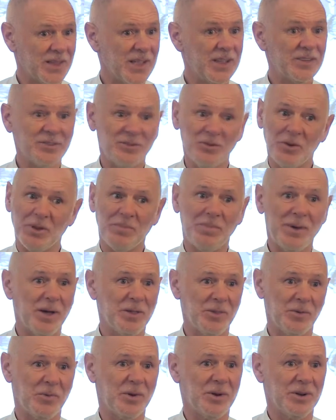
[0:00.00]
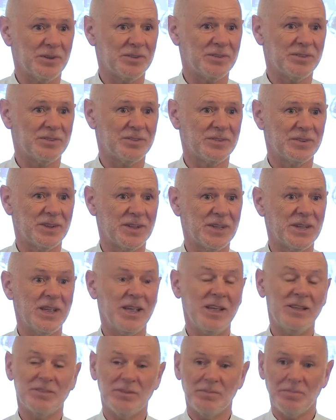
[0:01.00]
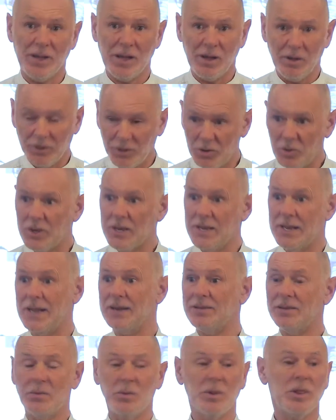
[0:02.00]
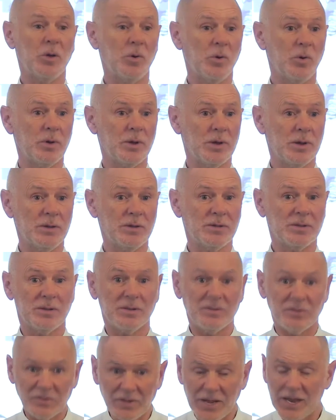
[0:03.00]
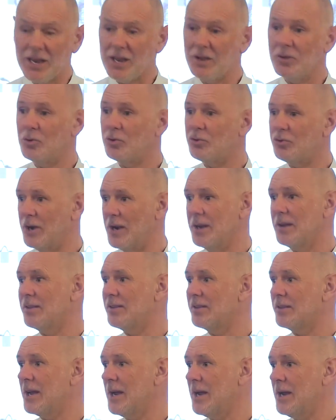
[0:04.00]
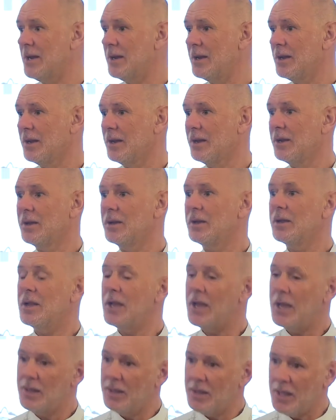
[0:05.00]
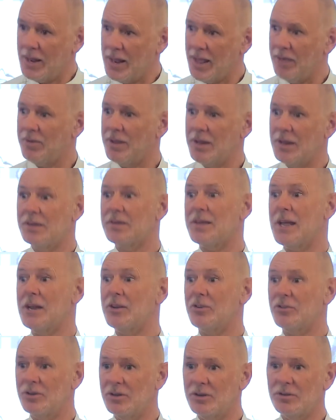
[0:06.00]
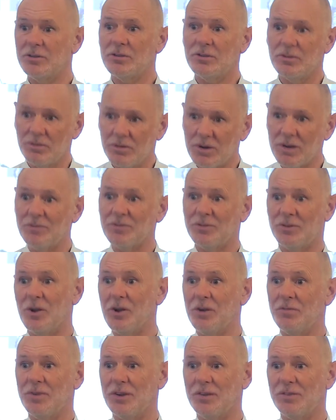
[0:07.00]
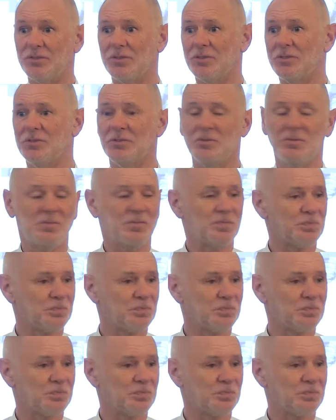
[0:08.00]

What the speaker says: It's not about the words. It's about you connecting with the audience, staying in your trainer state, and then having an intention to give service to